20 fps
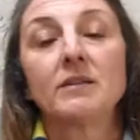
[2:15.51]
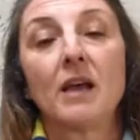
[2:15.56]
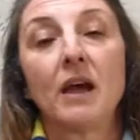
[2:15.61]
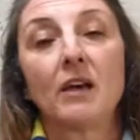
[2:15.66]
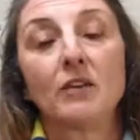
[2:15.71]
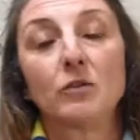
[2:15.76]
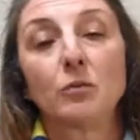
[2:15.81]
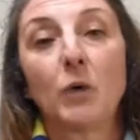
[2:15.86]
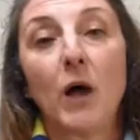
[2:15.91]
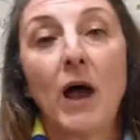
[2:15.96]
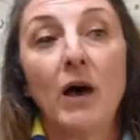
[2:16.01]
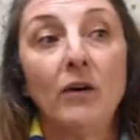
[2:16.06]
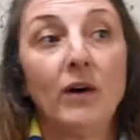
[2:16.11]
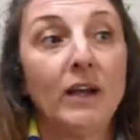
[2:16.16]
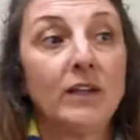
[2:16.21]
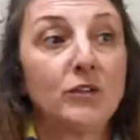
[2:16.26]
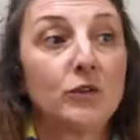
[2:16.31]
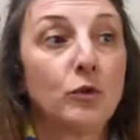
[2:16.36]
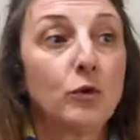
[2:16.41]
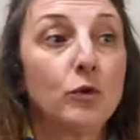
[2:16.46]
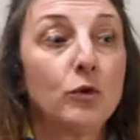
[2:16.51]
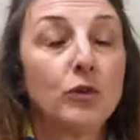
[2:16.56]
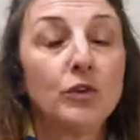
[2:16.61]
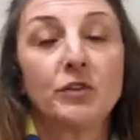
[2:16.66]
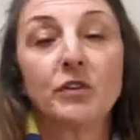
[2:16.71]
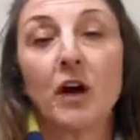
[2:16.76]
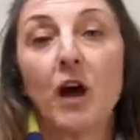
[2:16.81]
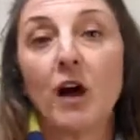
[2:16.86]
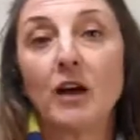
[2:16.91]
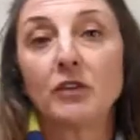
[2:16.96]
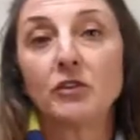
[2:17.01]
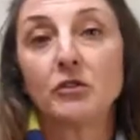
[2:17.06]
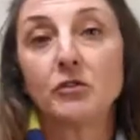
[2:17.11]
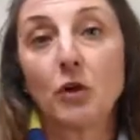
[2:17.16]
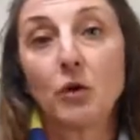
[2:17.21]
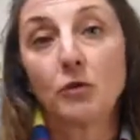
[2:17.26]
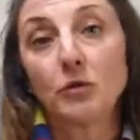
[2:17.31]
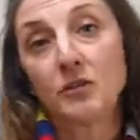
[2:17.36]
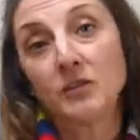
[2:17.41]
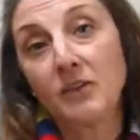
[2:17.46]
as well as Google Docs
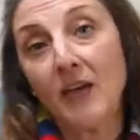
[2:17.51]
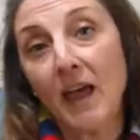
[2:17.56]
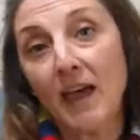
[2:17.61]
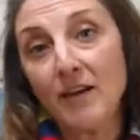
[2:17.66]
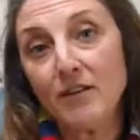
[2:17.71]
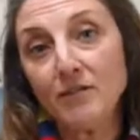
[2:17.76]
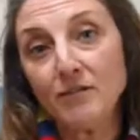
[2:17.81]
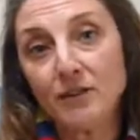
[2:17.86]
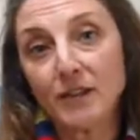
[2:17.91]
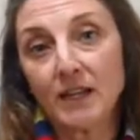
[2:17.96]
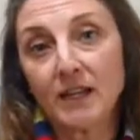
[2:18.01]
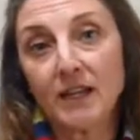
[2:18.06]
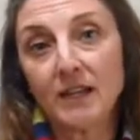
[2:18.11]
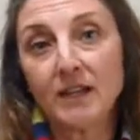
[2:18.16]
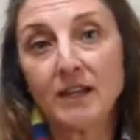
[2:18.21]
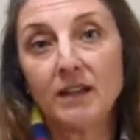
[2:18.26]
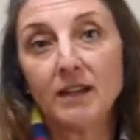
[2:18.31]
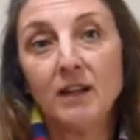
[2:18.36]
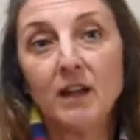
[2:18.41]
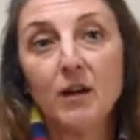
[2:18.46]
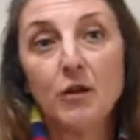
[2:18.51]
don't save in